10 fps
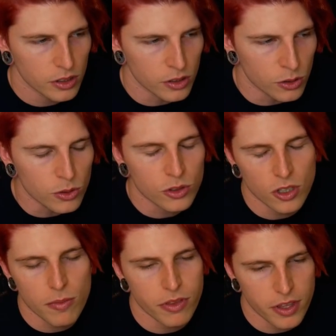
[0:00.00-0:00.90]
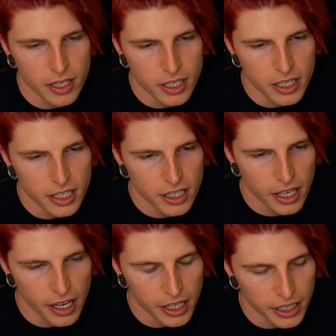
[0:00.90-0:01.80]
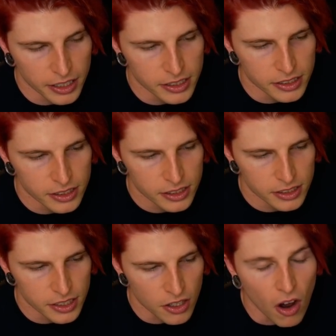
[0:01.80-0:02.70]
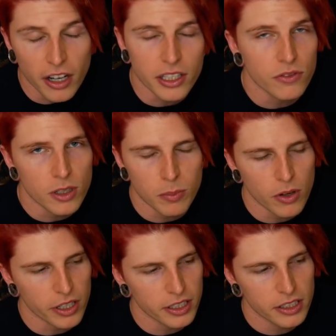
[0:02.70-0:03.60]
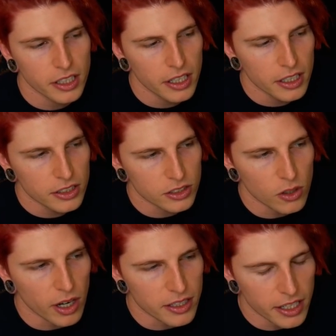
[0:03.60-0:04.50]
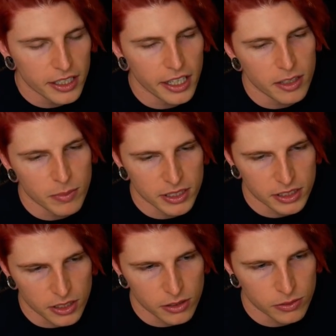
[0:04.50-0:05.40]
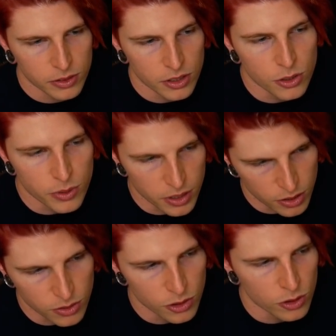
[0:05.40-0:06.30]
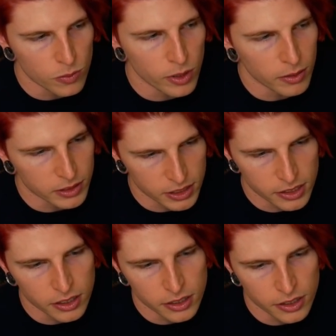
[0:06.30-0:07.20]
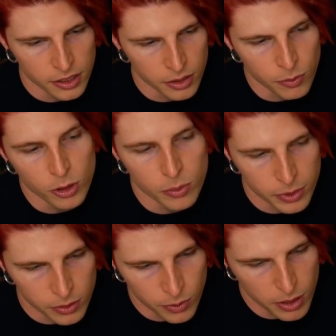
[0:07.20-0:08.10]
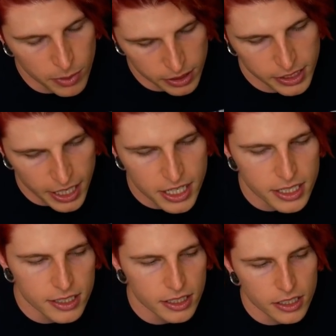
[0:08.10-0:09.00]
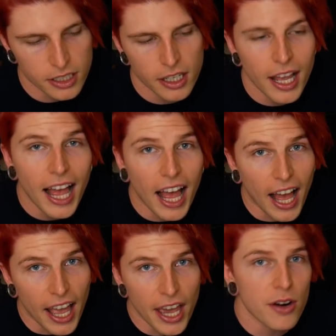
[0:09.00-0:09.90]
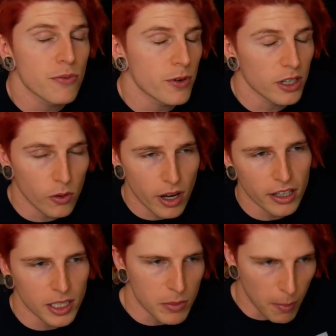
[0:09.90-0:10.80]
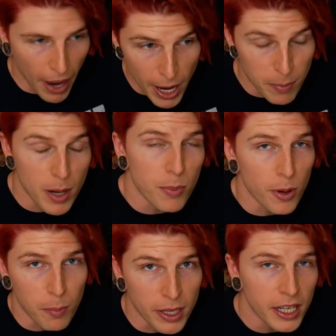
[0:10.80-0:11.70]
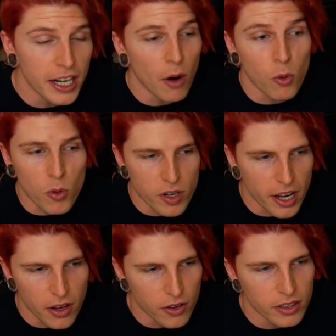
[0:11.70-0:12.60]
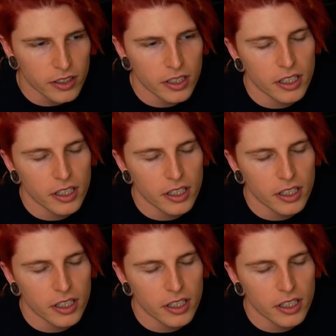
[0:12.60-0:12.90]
do something and not give up on it. So I dedicated myself to doing YouTube. When I was in the rehabilitation center, I had a friend go out, get me a pad of paper and a pen, and I wrote down